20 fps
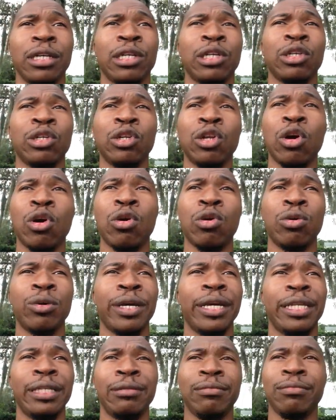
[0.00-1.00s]
you know,
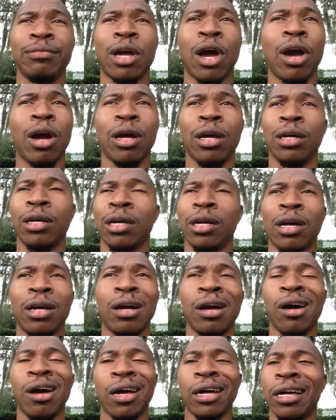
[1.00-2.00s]

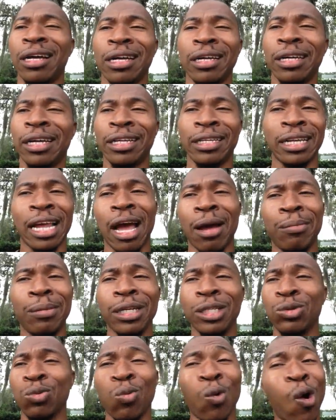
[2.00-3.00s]
and how
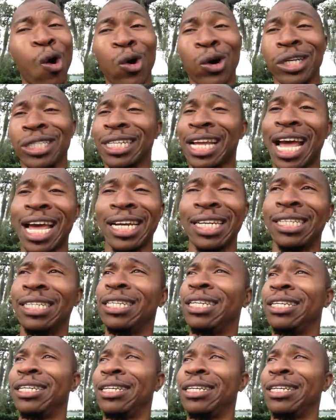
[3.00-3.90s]
much wars gotta